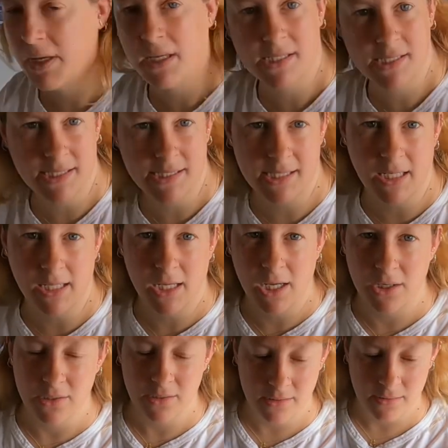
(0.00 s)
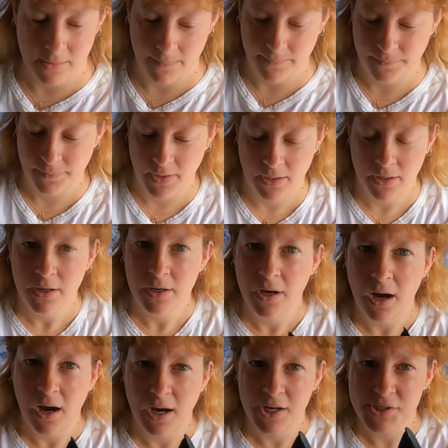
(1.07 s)
because it's silicone,
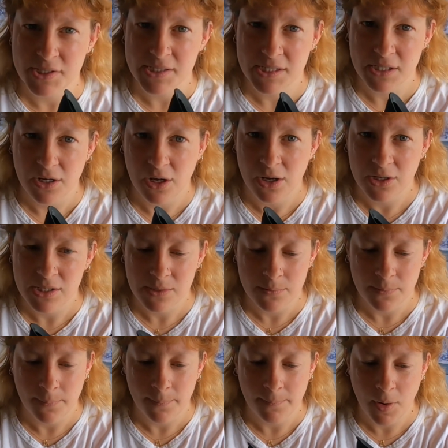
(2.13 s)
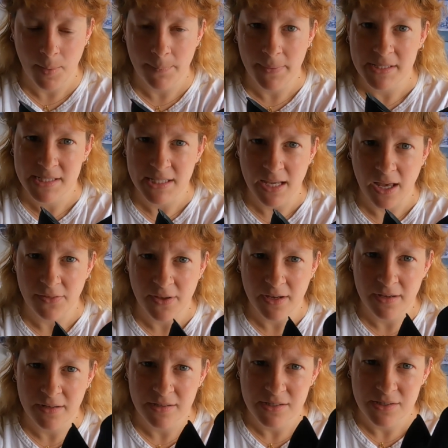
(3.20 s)
I just pop it
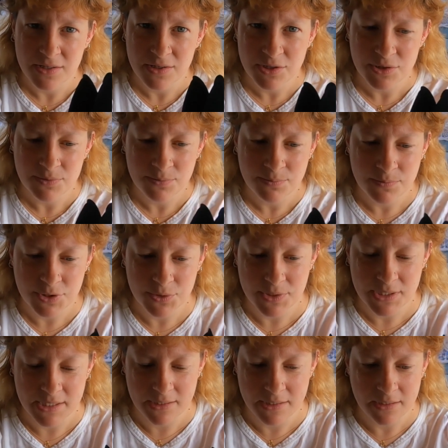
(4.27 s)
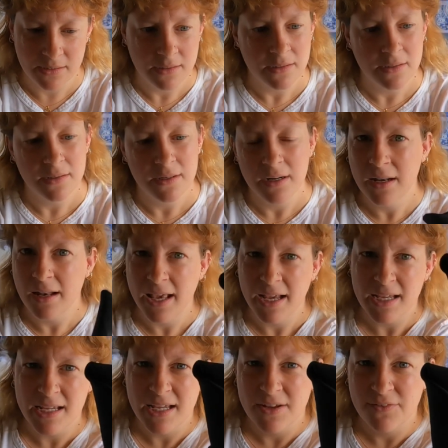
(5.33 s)
together, do it
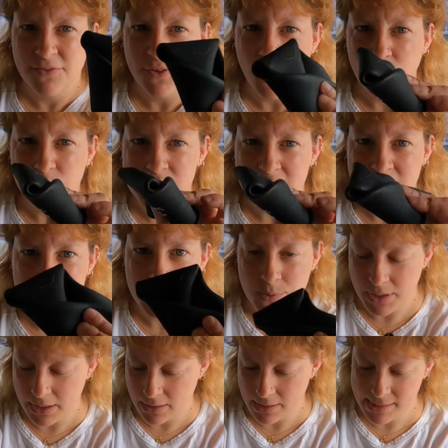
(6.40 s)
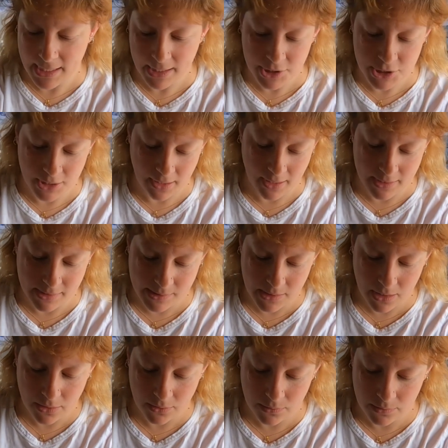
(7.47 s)
like it folds into a little section like
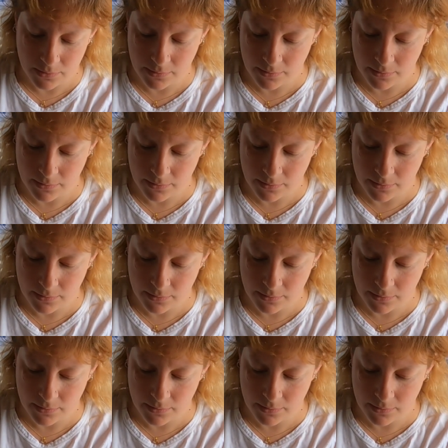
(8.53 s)
so,